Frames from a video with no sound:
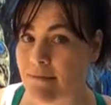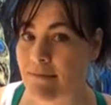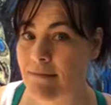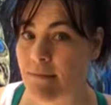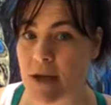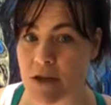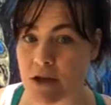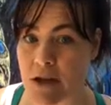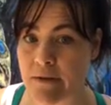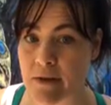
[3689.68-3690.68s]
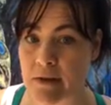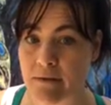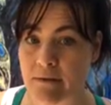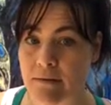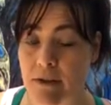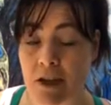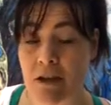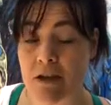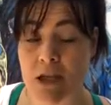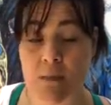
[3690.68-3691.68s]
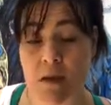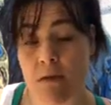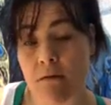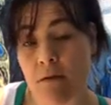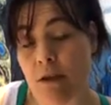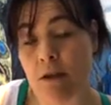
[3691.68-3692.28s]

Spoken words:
because you're different. It could just be your